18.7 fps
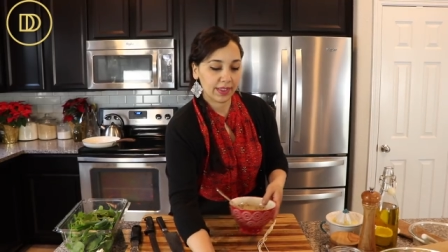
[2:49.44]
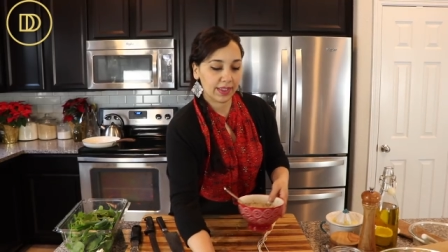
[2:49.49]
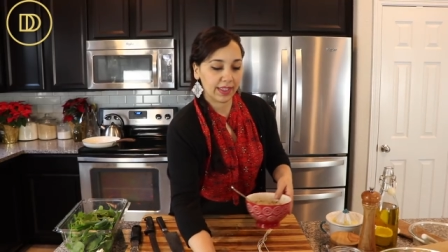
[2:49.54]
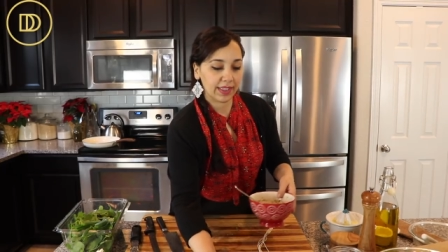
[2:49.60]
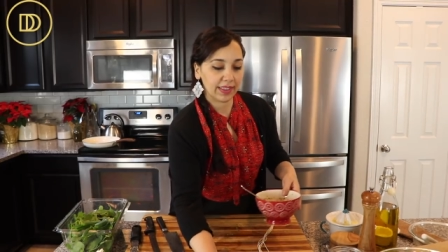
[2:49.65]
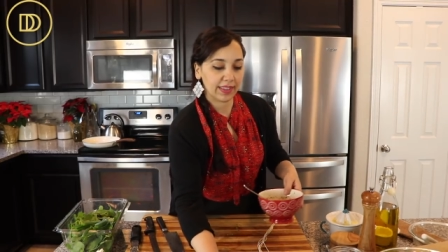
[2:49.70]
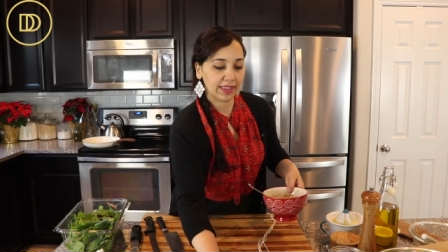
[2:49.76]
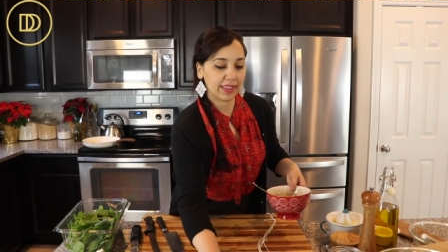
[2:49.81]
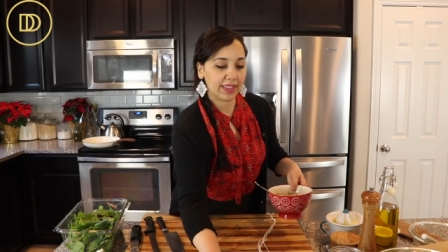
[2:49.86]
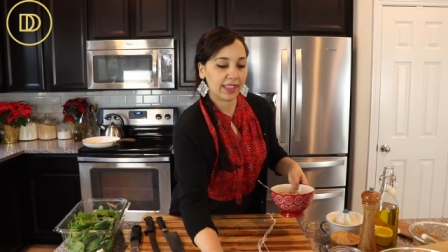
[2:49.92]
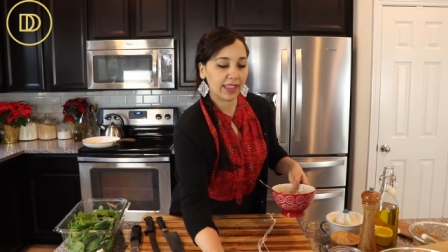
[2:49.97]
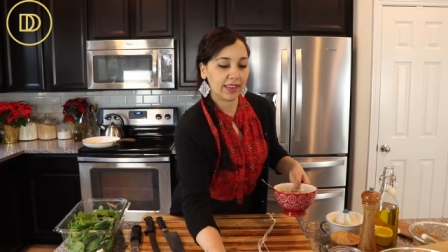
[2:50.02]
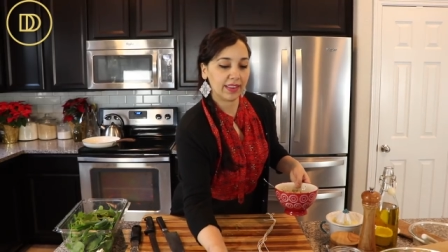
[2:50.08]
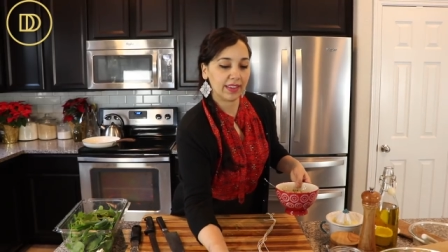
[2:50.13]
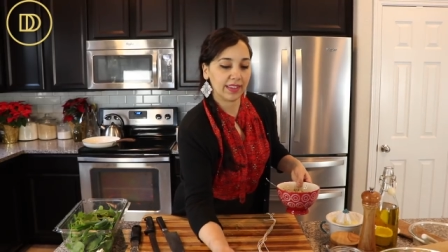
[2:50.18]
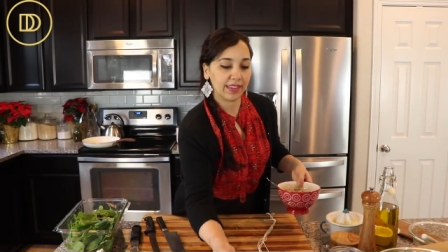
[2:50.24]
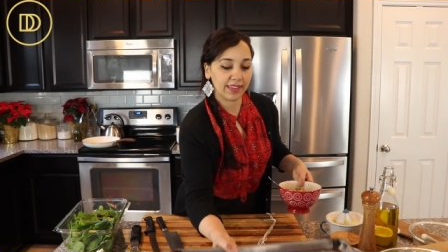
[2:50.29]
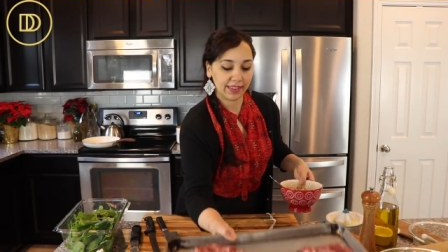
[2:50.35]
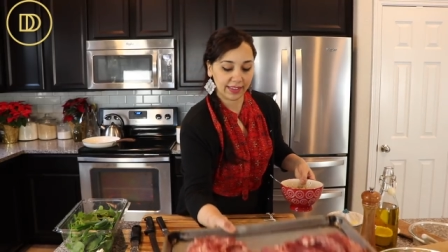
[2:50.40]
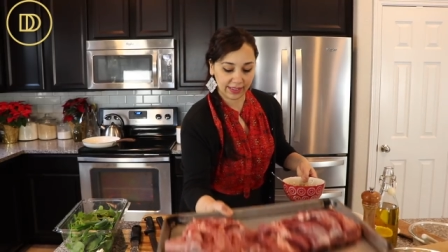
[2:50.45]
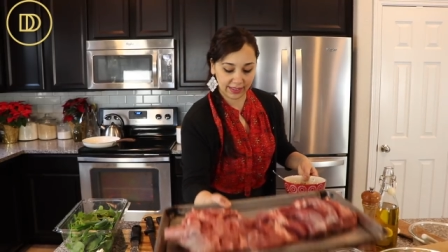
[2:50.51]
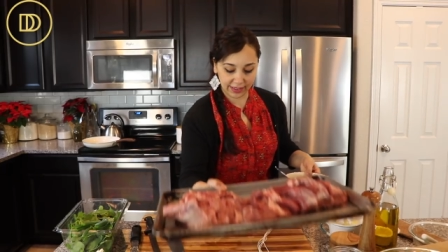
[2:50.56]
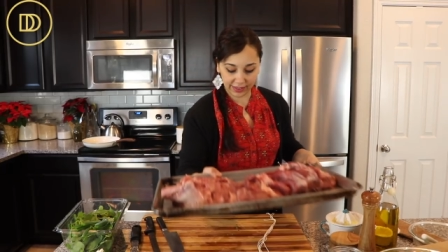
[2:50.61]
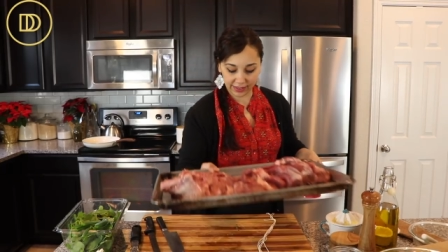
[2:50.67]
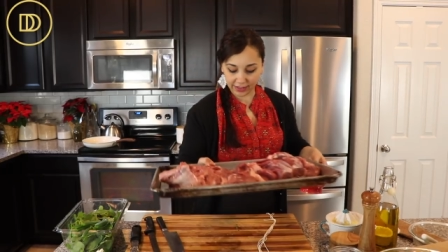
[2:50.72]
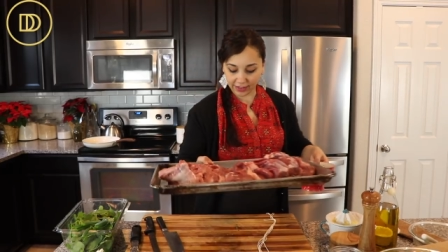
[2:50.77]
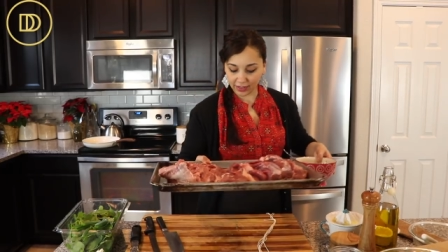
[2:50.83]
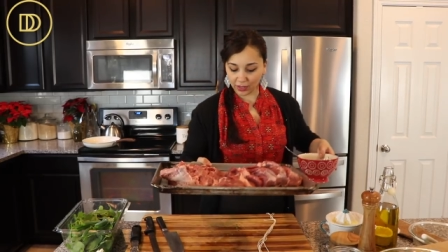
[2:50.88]
Let's get this
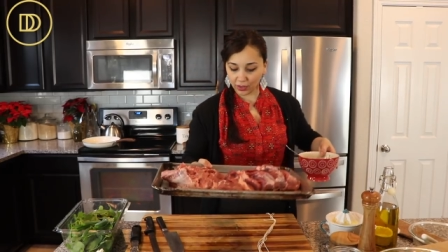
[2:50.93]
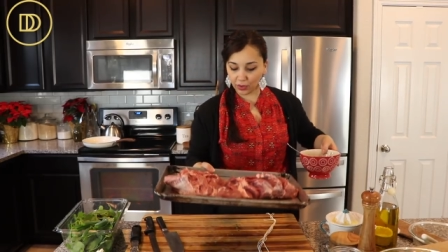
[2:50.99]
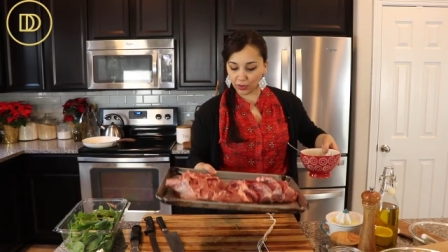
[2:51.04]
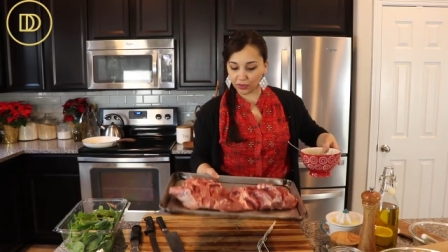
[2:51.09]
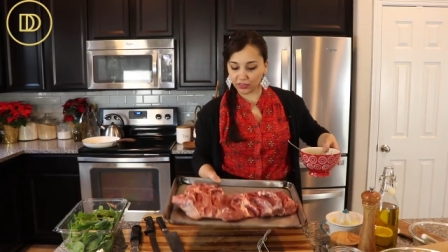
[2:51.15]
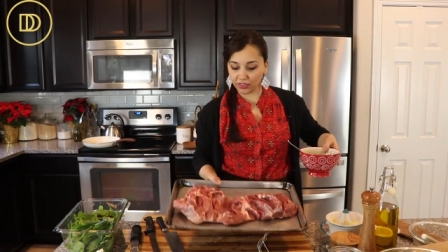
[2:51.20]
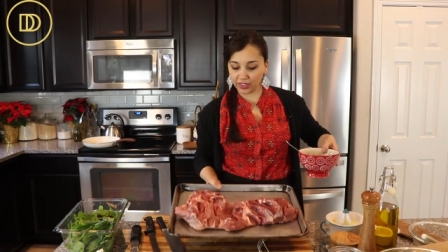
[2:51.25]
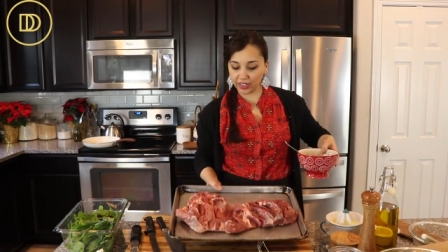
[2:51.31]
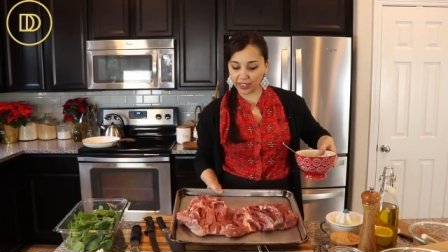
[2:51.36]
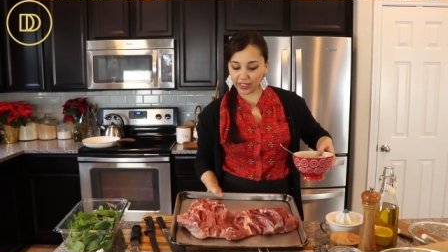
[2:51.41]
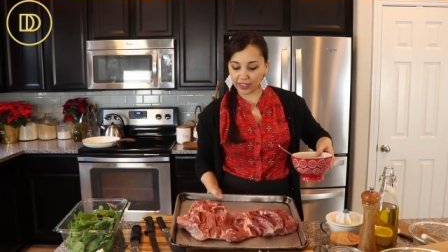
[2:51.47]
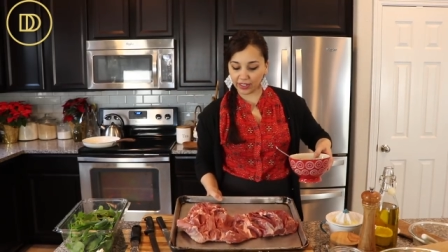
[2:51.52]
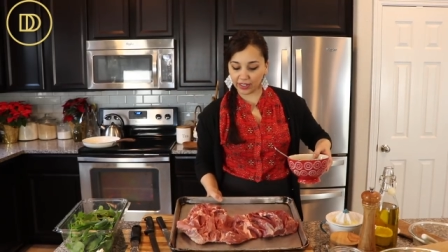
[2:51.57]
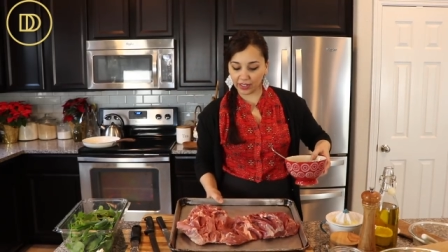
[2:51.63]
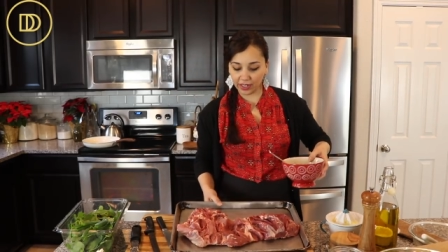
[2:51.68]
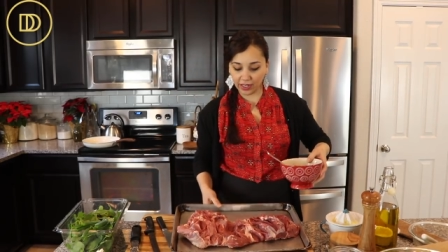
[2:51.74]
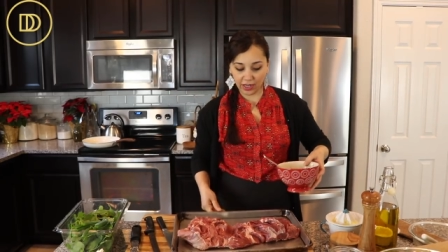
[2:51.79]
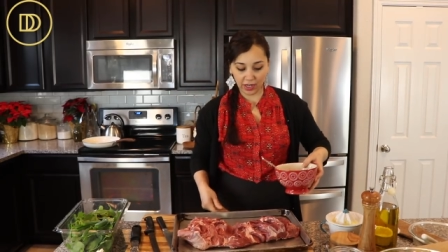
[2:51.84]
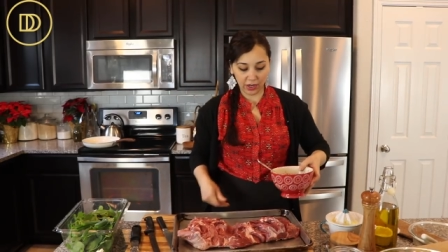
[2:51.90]
over here.